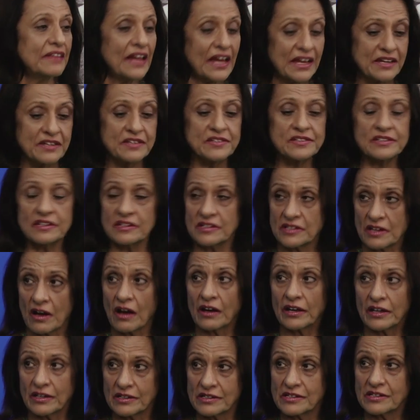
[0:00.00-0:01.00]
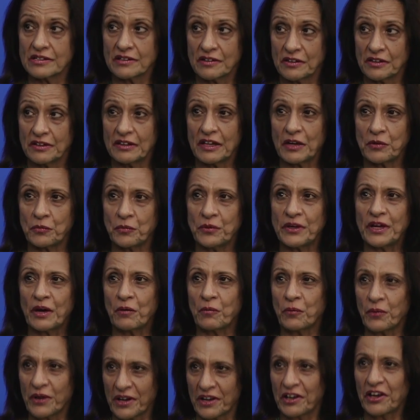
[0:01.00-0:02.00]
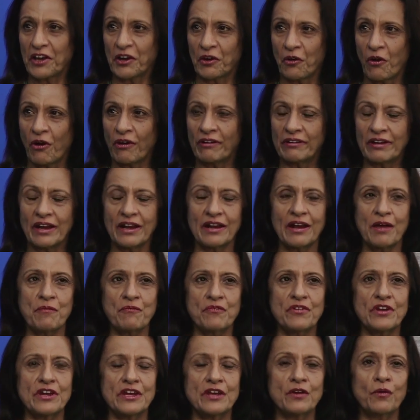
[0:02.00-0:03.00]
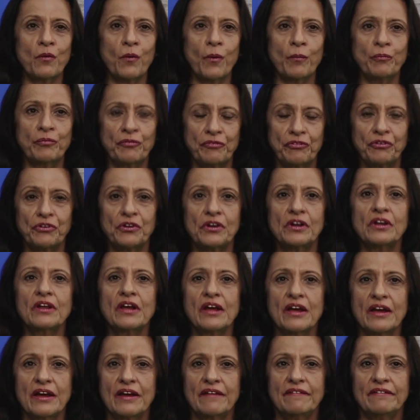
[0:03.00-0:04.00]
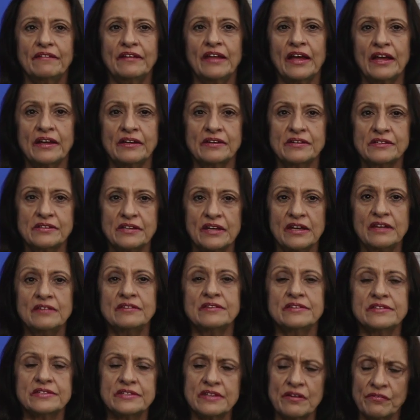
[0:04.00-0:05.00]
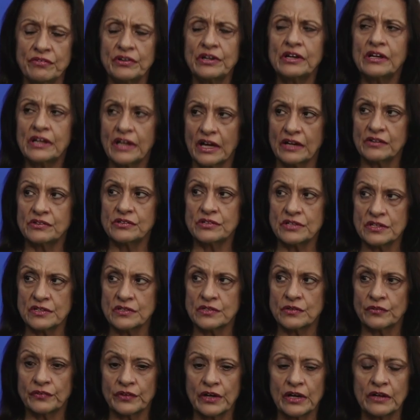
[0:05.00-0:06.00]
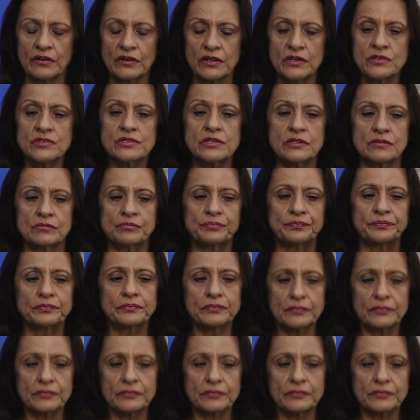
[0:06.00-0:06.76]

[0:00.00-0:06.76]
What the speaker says: That is the target that we are working on, and I'm very hopeful that in several countries of our region,